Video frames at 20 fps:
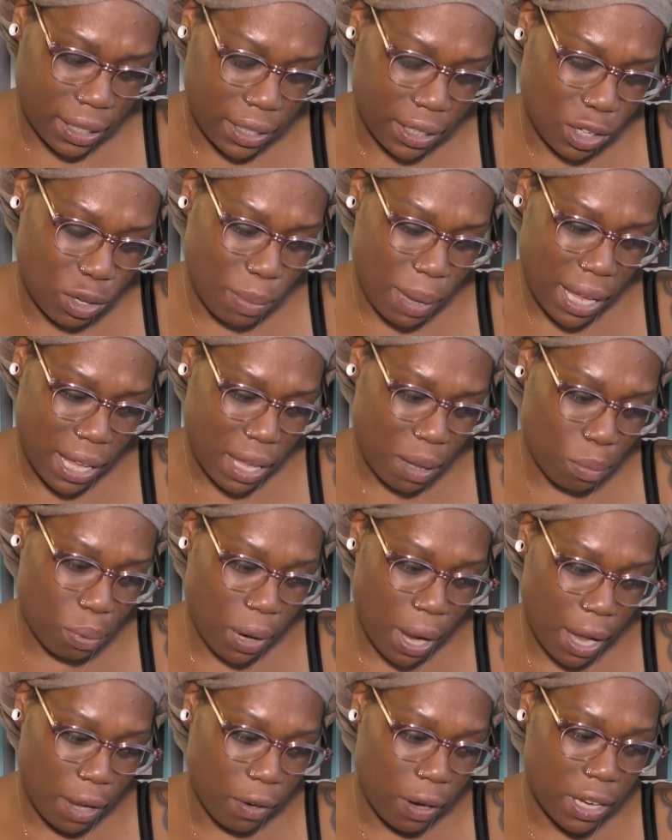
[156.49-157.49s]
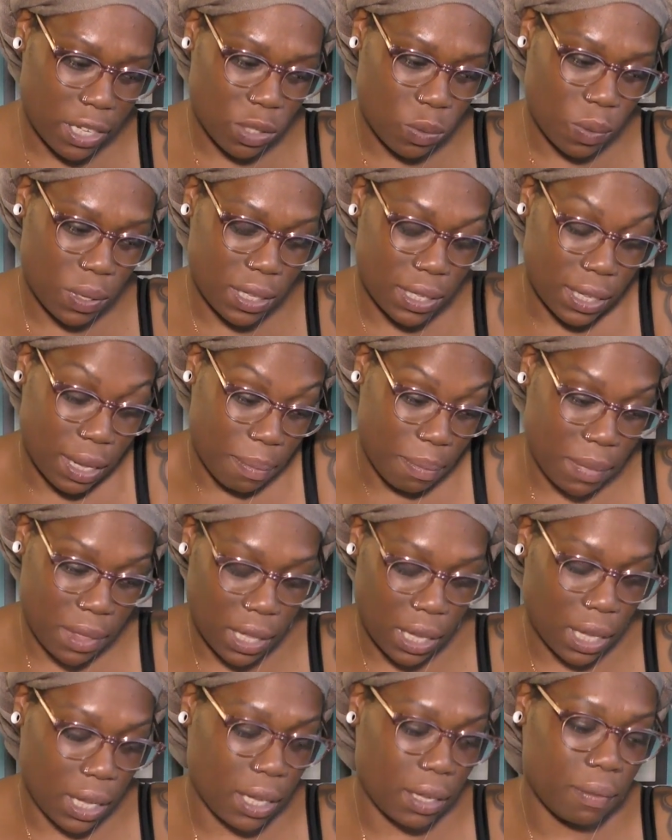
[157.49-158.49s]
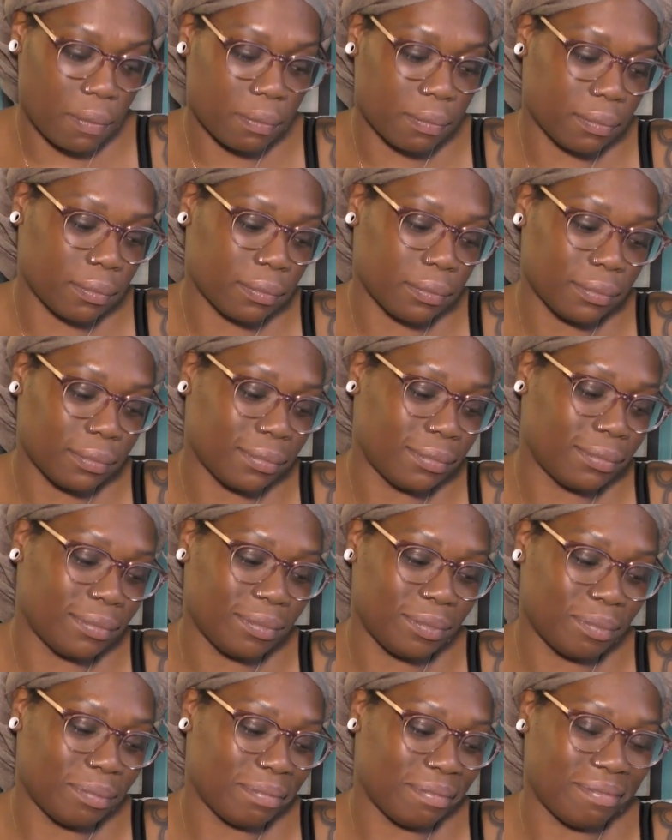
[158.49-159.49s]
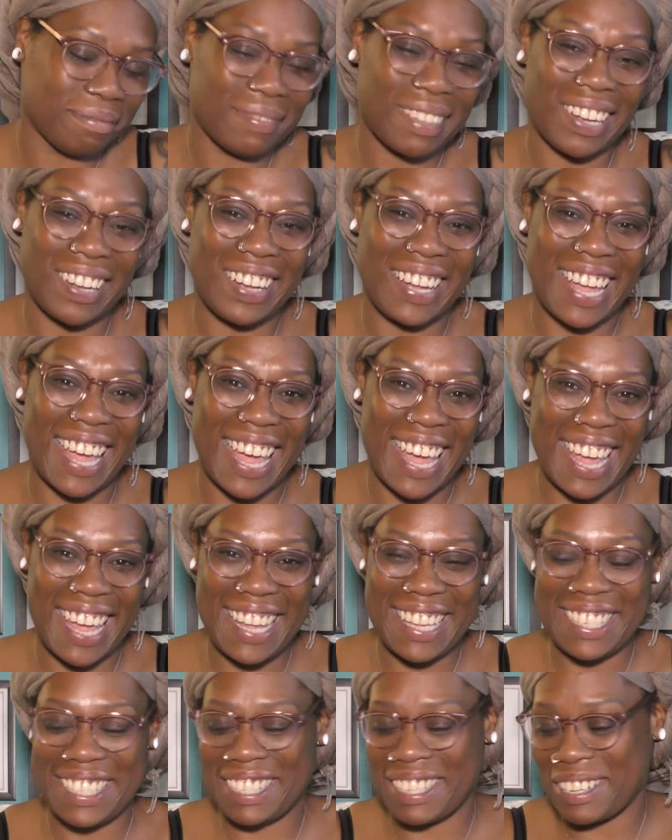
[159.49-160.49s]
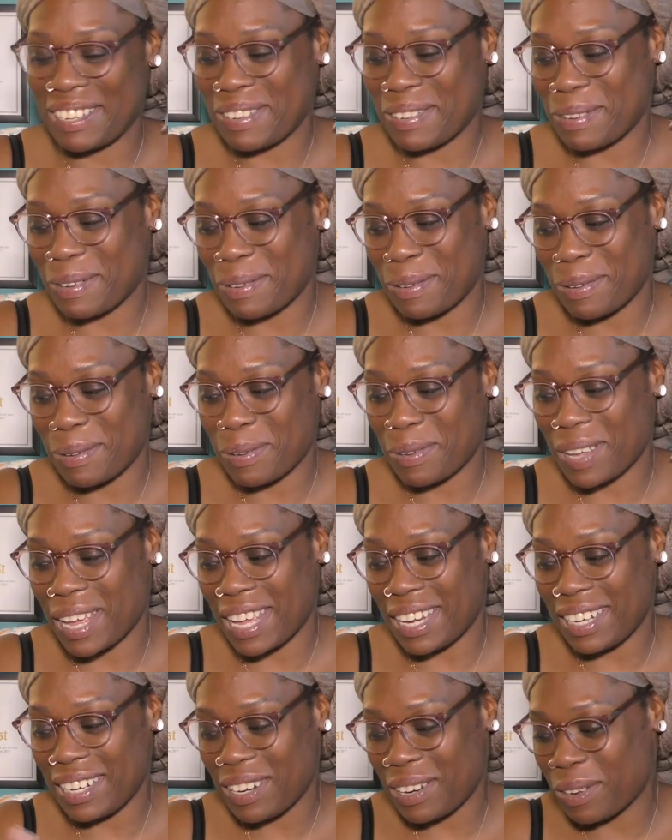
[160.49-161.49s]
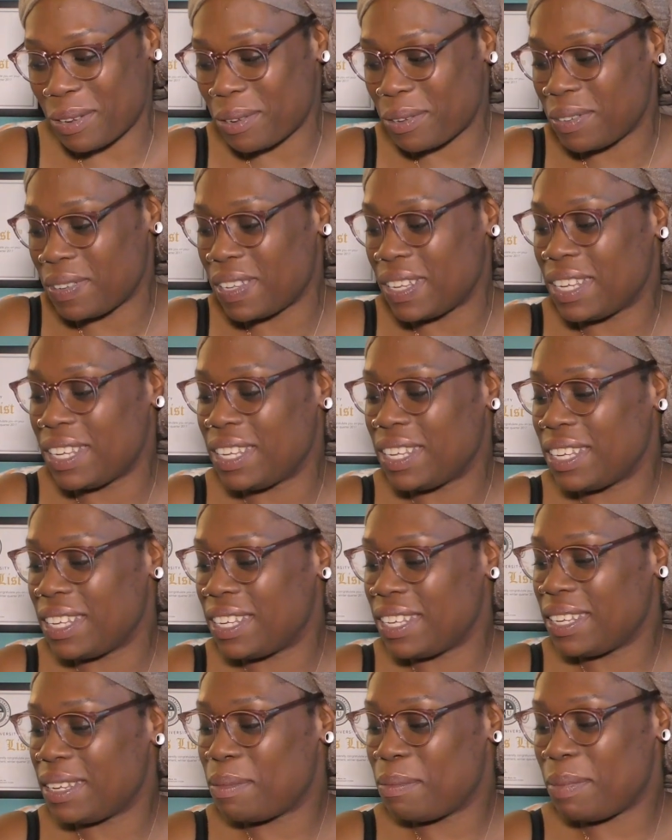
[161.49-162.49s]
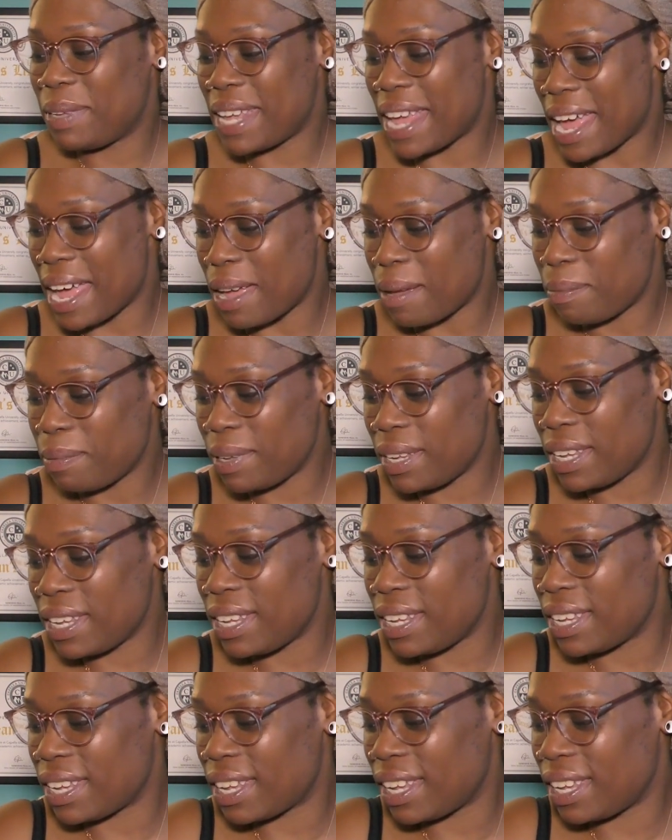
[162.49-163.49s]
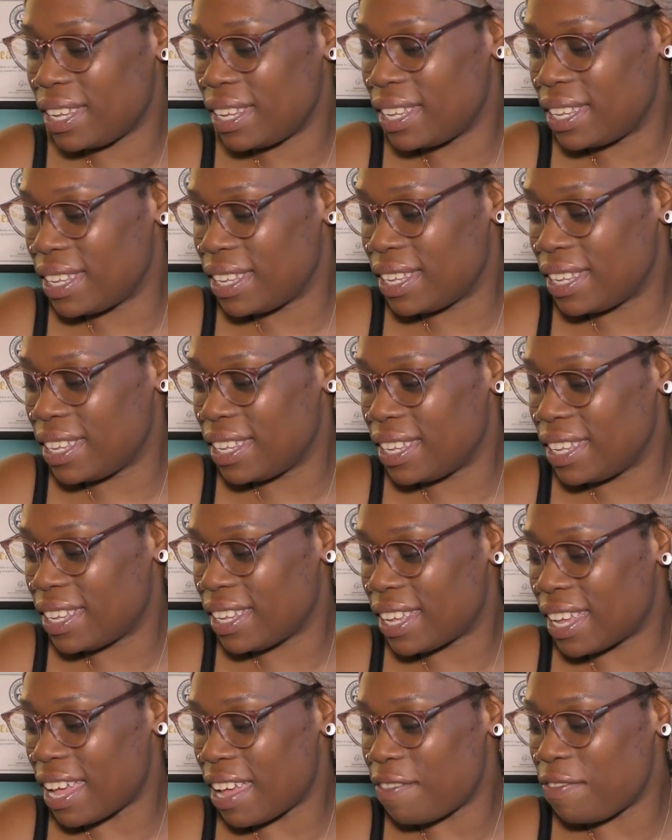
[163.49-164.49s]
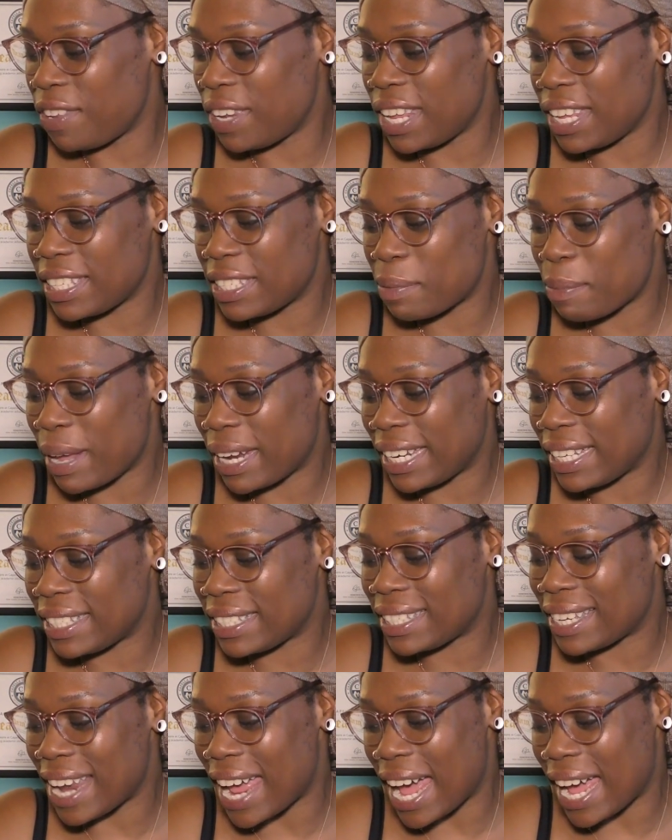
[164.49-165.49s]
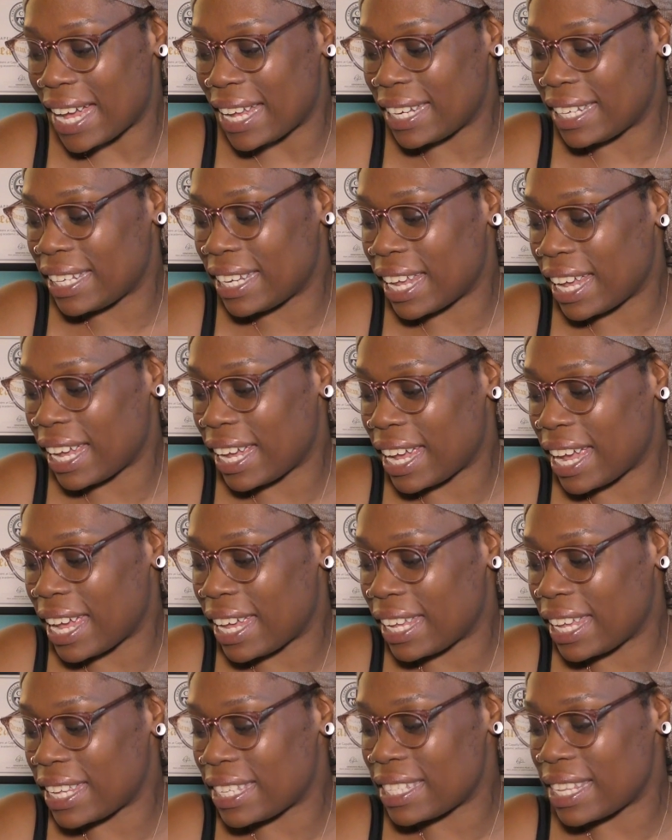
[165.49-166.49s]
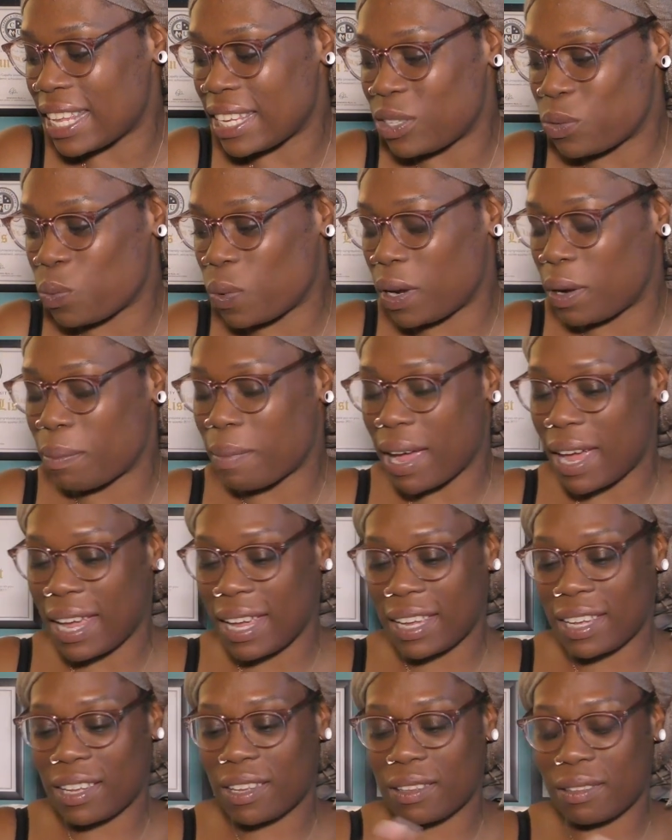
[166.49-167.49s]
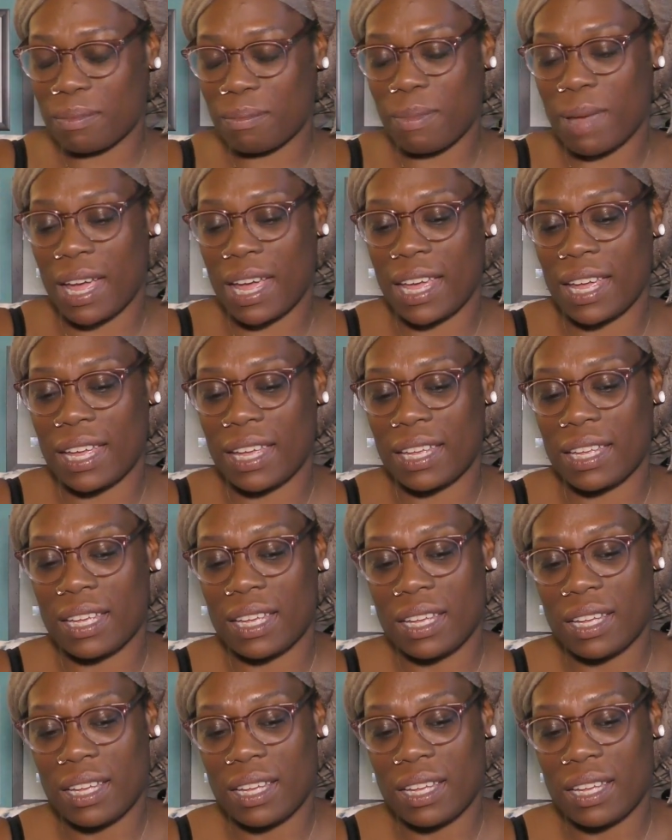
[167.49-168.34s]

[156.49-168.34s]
You're making progress with something. Okay, so I don't know be happy. I feel like somebody's not. I, I guess that's where my my